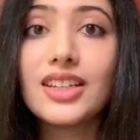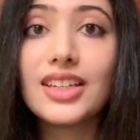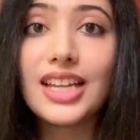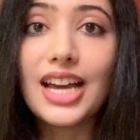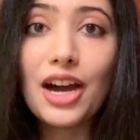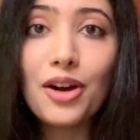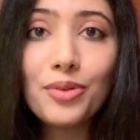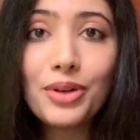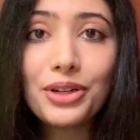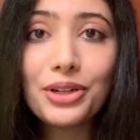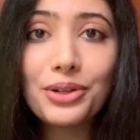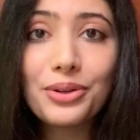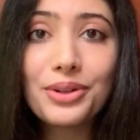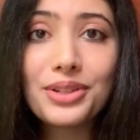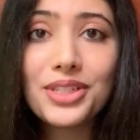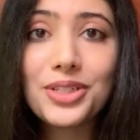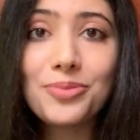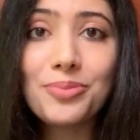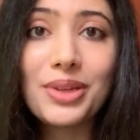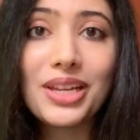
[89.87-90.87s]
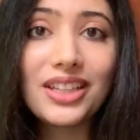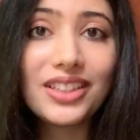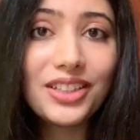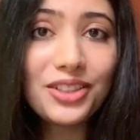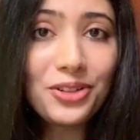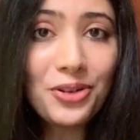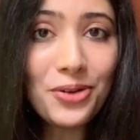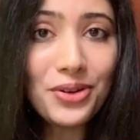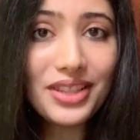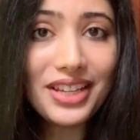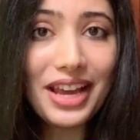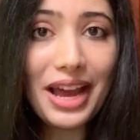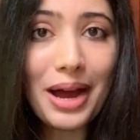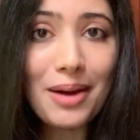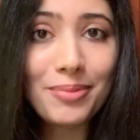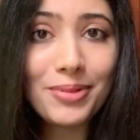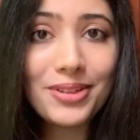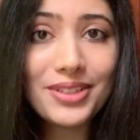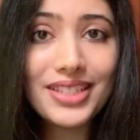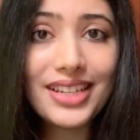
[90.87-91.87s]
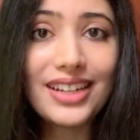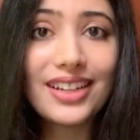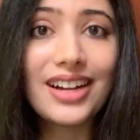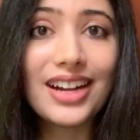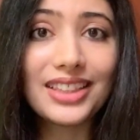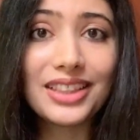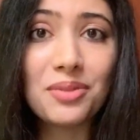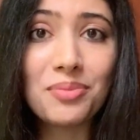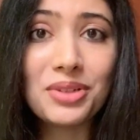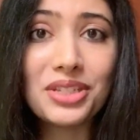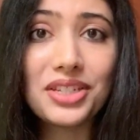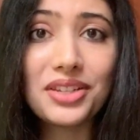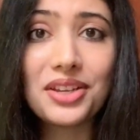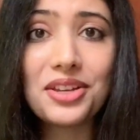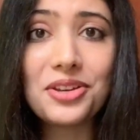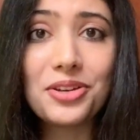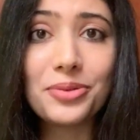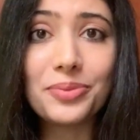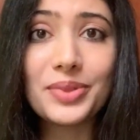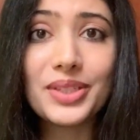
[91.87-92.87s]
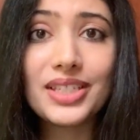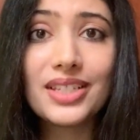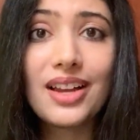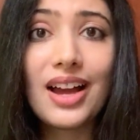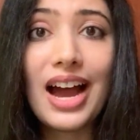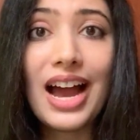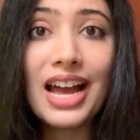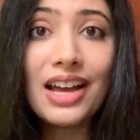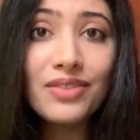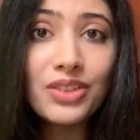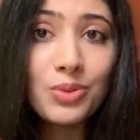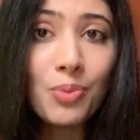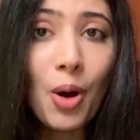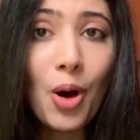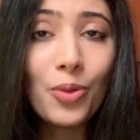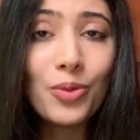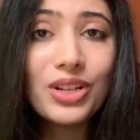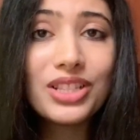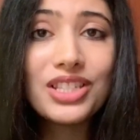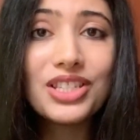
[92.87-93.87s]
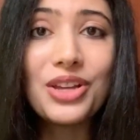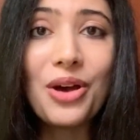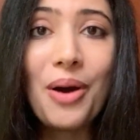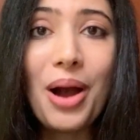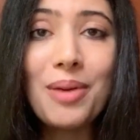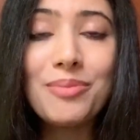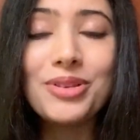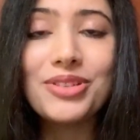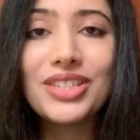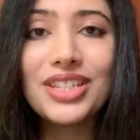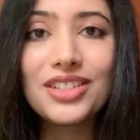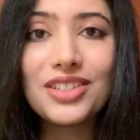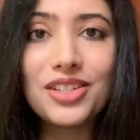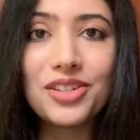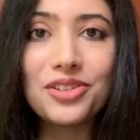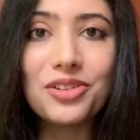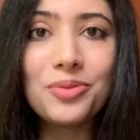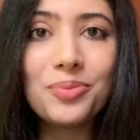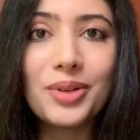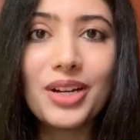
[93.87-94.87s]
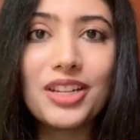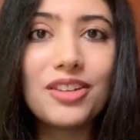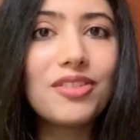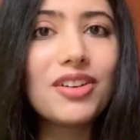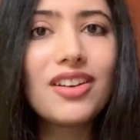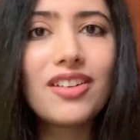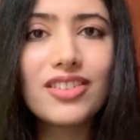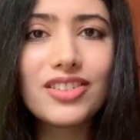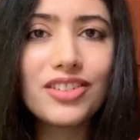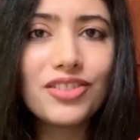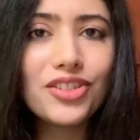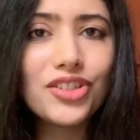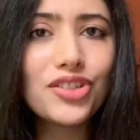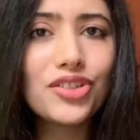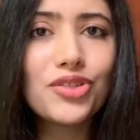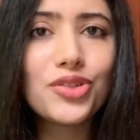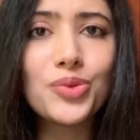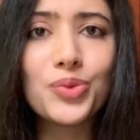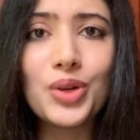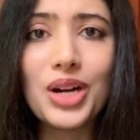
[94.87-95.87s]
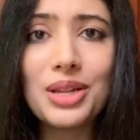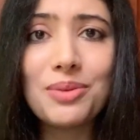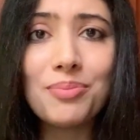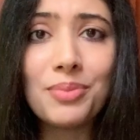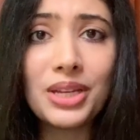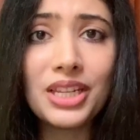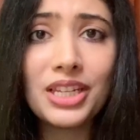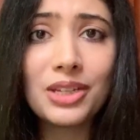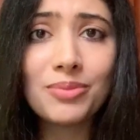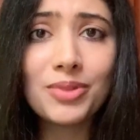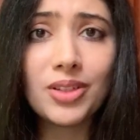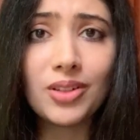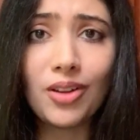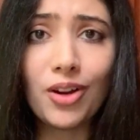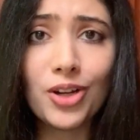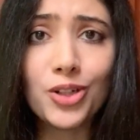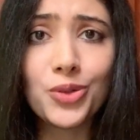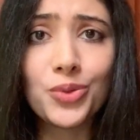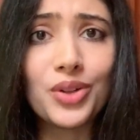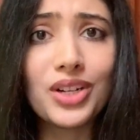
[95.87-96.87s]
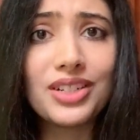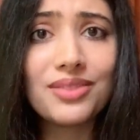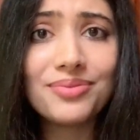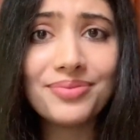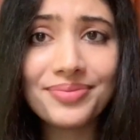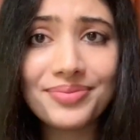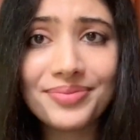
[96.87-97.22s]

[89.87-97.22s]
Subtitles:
Now we are going to peel and core the apples and cut them into cubes. I have small ones, so I'm using 2, but you could also just use 1 medium to large one.